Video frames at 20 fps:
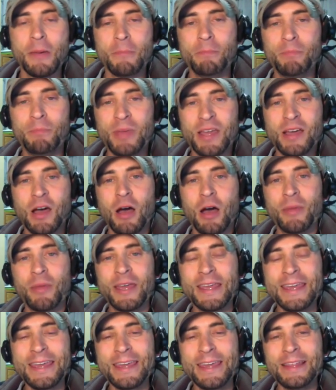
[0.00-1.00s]

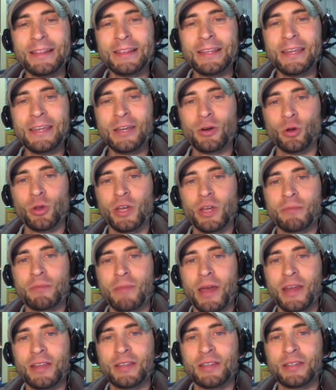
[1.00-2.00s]
becoming illegal in
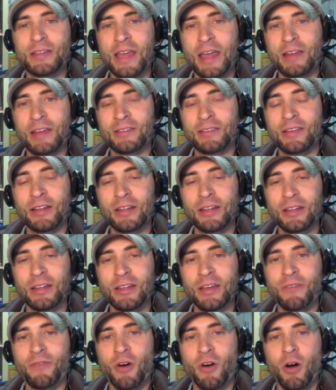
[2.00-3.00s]
many states to
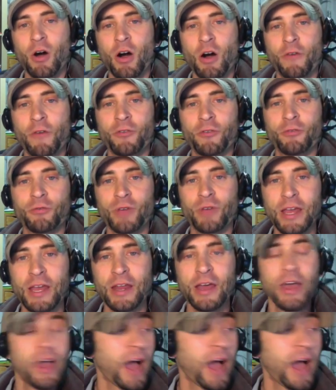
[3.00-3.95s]
live off-grid.